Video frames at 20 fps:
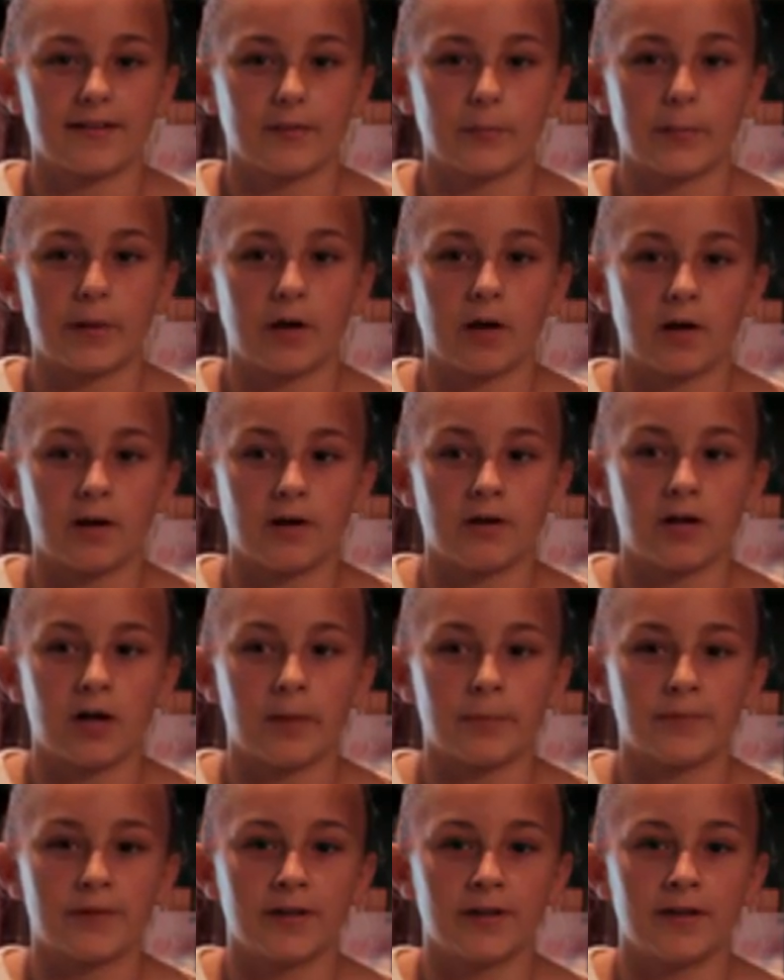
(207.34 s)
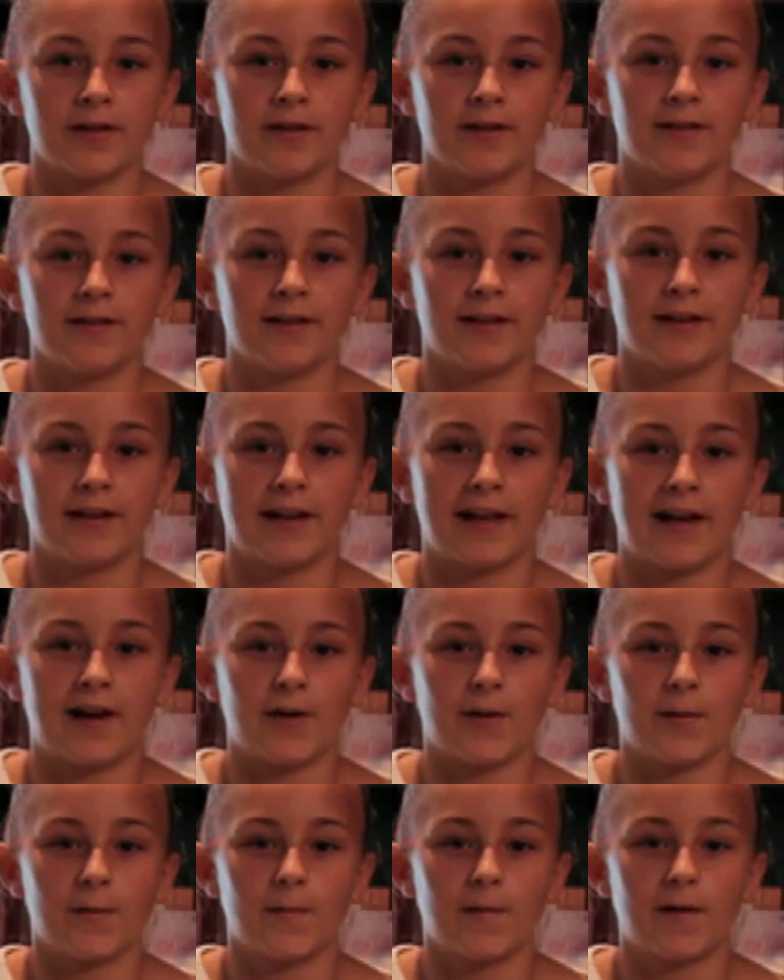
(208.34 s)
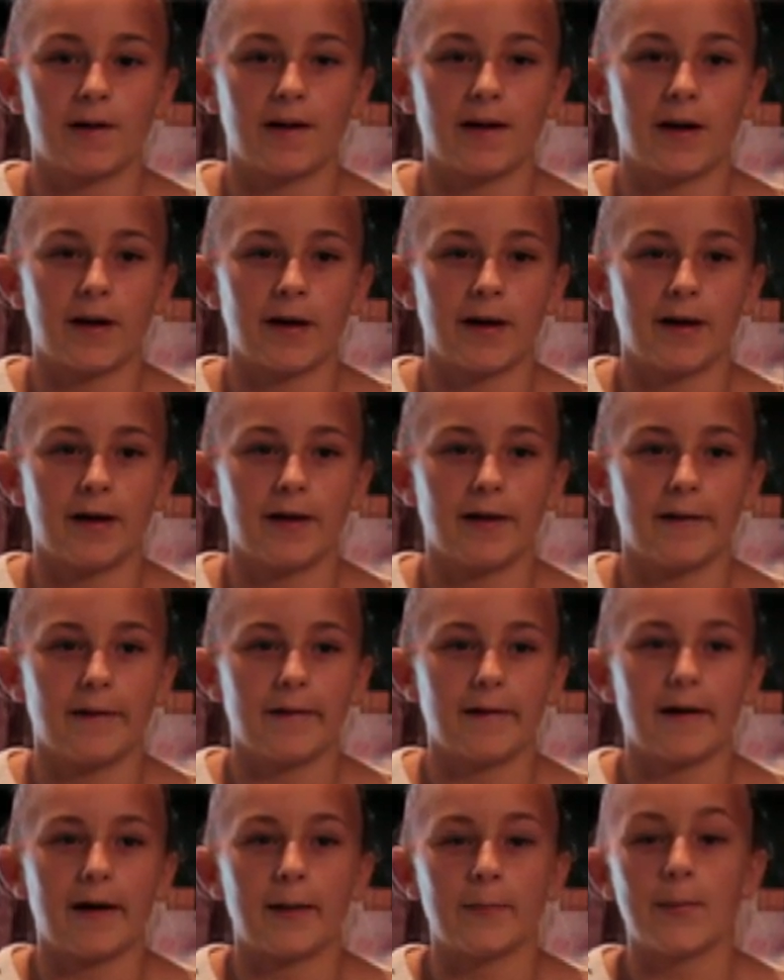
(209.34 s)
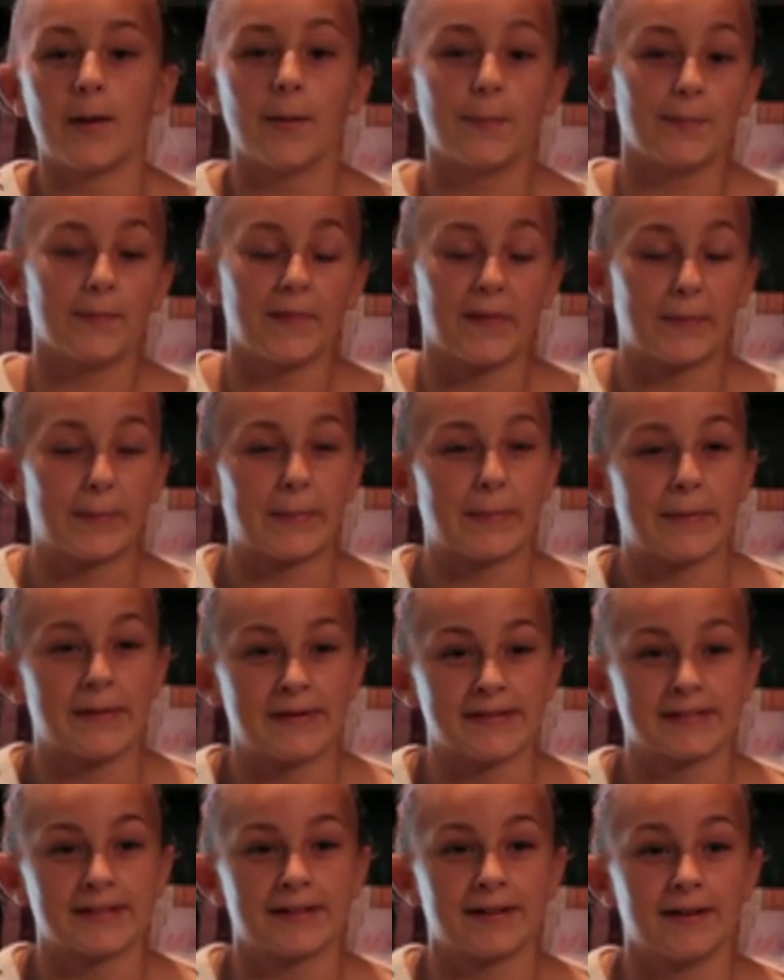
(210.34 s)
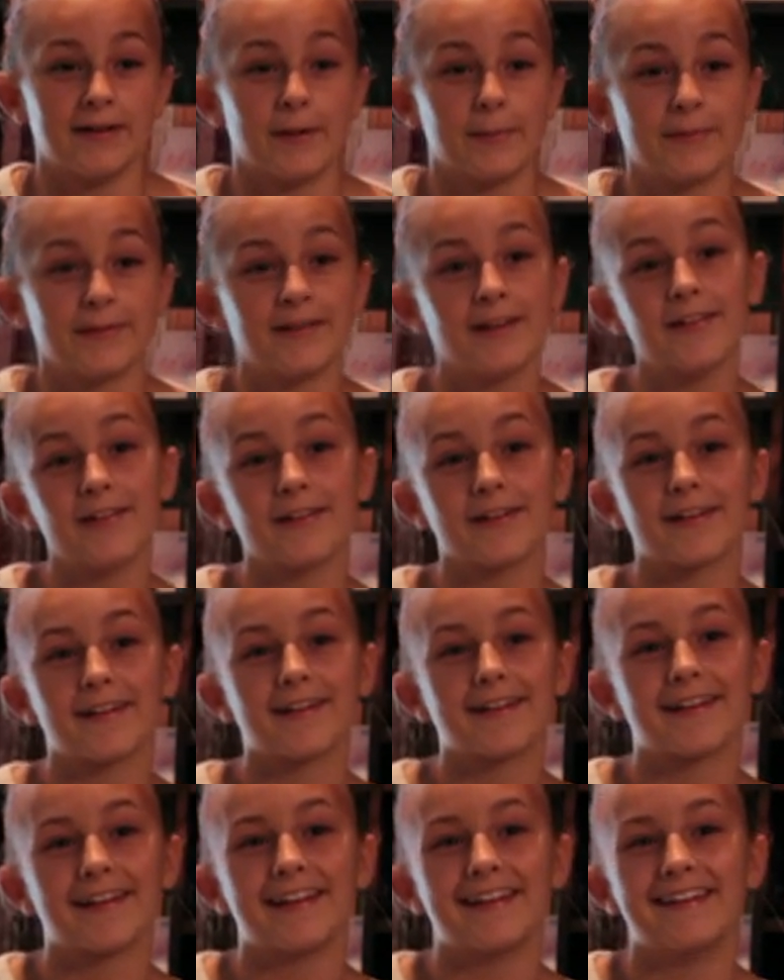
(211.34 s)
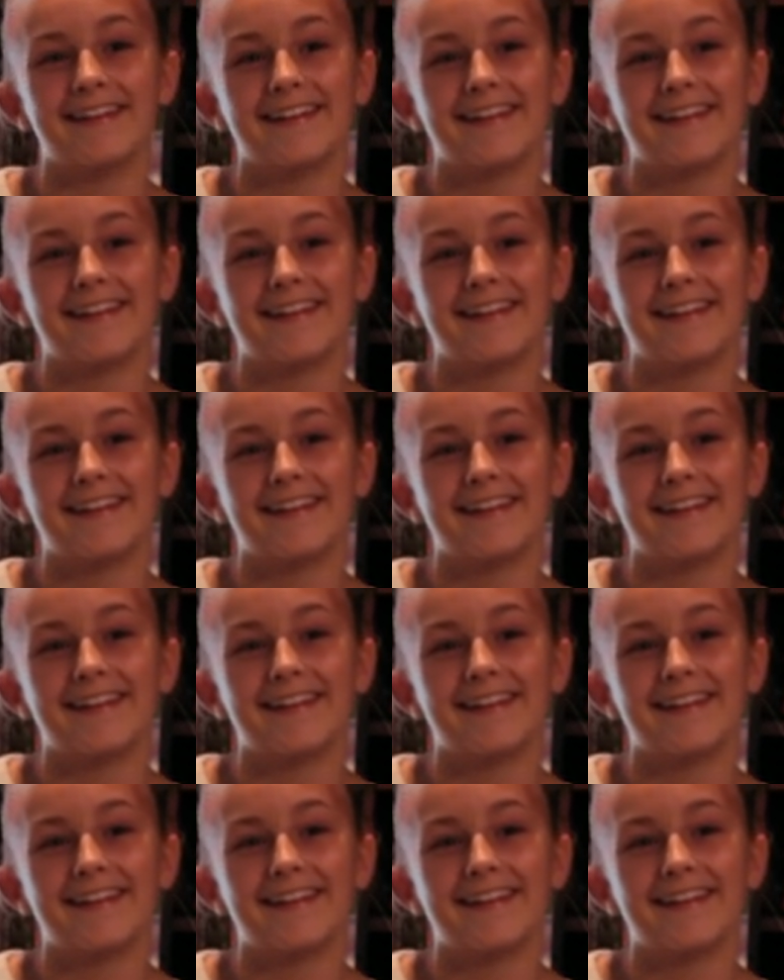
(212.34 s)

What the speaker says: we got adopted, and now I'm hoping that my parents can adopt another kid.